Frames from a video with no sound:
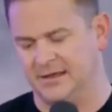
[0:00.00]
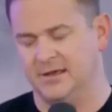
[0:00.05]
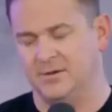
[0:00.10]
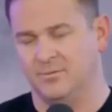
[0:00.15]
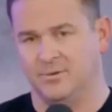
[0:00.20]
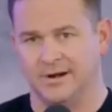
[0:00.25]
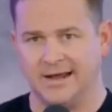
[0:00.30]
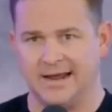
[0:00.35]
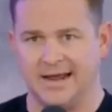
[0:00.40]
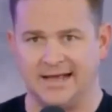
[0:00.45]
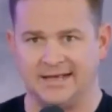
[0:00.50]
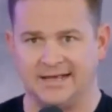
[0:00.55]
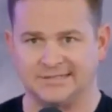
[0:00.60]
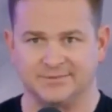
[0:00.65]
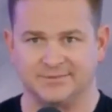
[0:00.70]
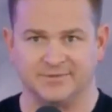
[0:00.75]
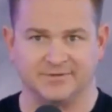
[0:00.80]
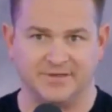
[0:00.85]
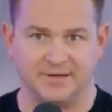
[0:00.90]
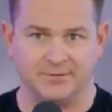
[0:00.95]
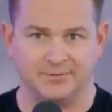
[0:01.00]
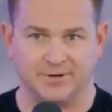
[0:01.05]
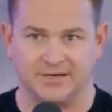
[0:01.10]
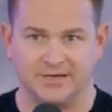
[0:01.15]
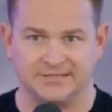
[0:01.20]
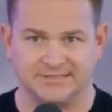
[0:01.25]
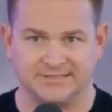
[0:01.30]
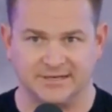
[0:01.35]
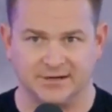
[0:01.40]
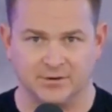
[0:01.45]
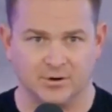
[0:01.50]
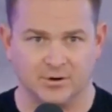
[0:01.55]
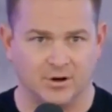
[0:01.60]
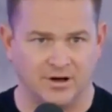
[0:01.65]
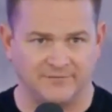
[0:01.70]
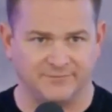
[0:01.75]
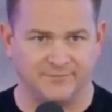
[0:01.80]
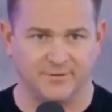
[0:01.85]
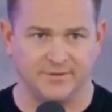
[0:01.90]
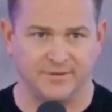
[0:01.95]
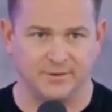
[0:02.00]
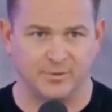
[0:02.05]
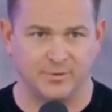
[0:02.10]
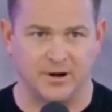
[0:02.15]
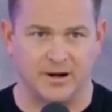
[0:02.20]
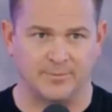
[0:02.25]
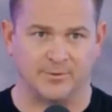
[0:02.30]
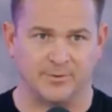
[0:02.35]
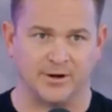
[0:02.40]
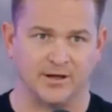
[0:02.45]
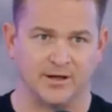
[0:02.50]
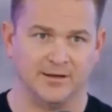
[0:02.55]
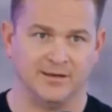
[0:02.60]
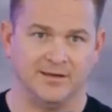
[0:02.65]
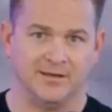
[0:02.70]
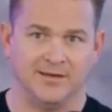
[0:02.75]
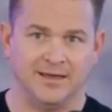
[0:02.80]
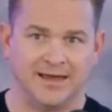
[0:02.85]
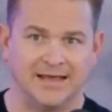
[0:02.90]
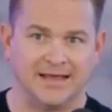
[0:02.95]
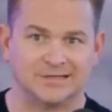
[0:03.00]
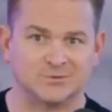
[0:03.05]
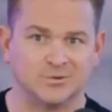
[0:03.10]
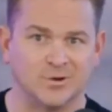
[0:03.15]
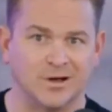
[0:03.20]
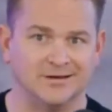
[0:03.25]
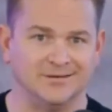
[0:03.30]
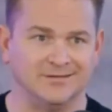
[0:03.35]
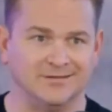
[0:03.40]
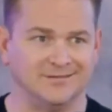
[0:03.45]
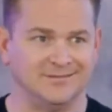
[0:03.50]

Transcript: when I asked them if they would consider an offer on their property. And guess what?